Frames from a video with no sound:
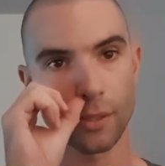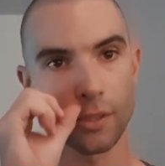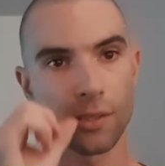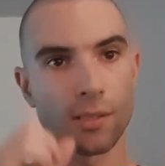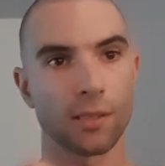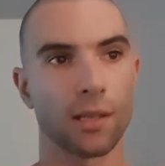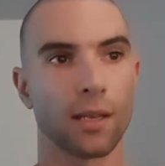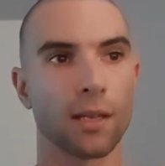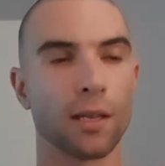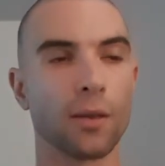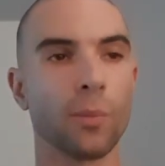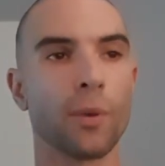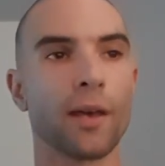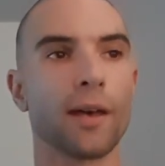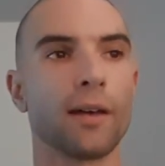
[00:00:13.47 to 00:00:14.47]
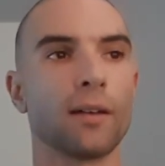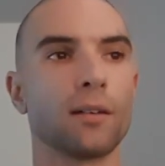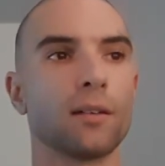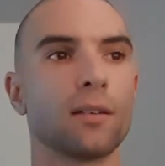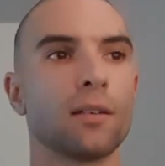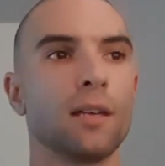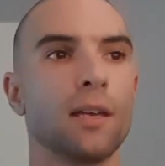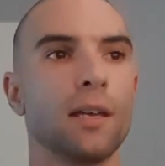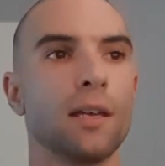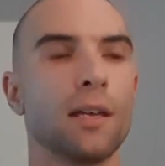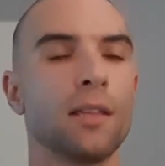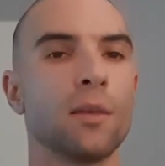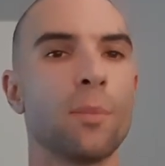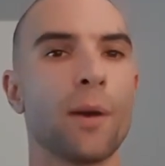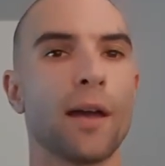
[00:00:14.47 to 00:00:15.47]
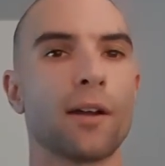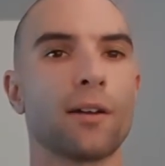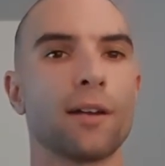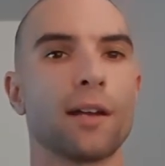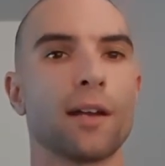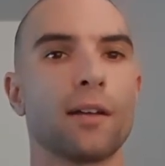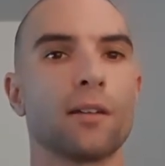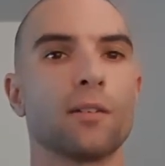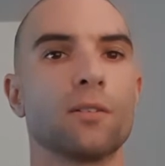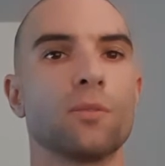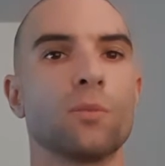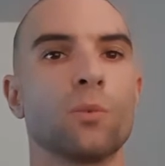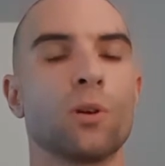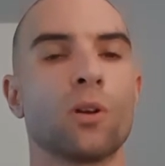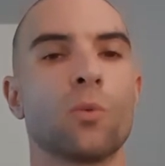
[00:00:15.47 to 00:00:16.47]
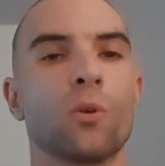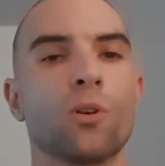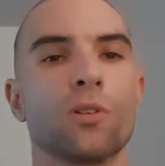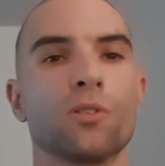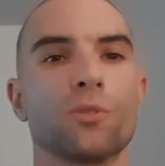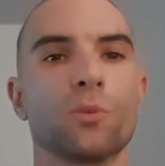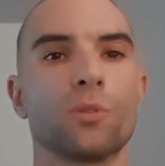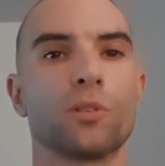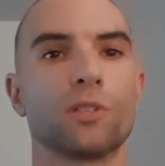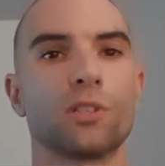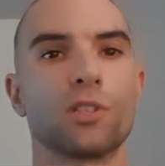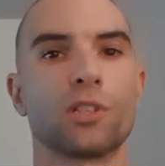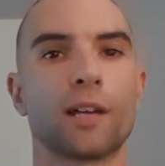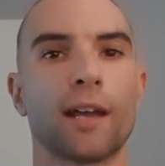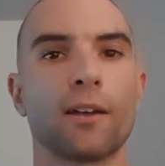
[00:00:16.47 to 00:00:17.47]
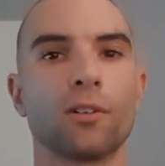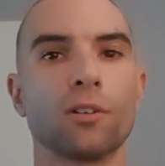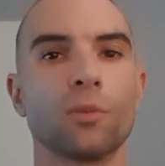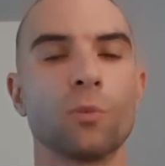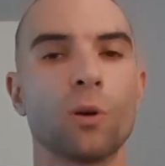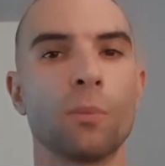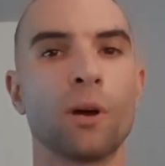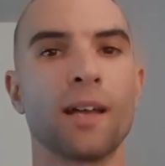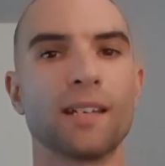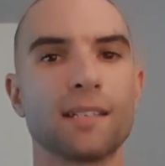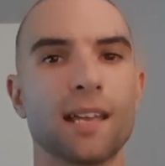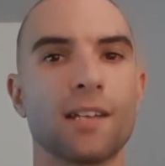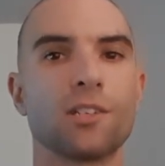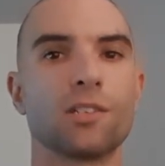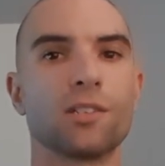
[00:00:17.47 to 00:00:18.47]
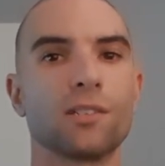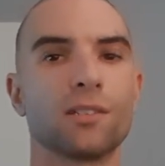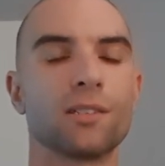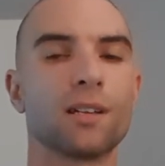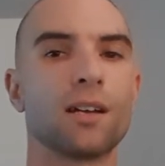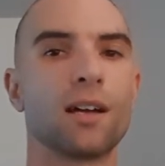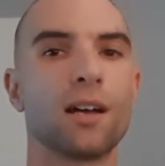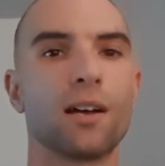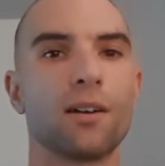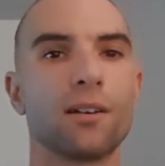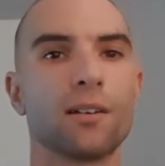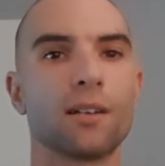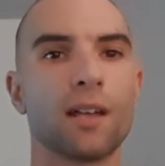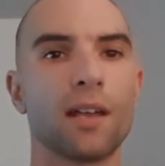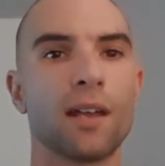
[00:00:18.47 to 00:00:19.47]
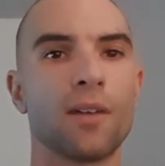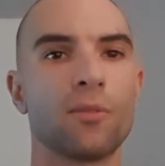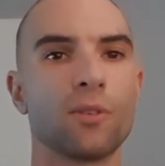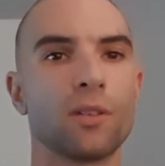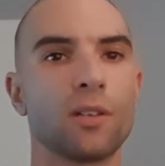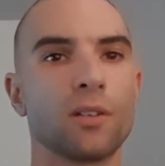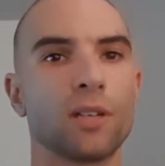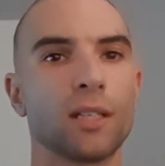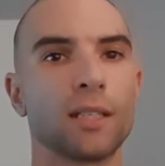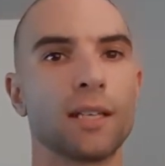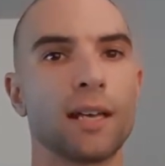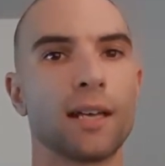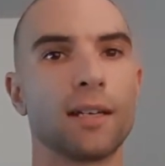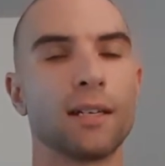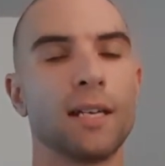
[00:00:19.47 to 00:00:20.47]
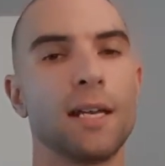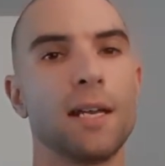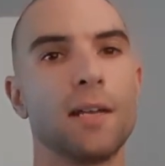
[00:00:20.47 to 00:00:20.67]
Just thinking about, in the background, what I want to do with this channel and what my intentions are and, and everything like that.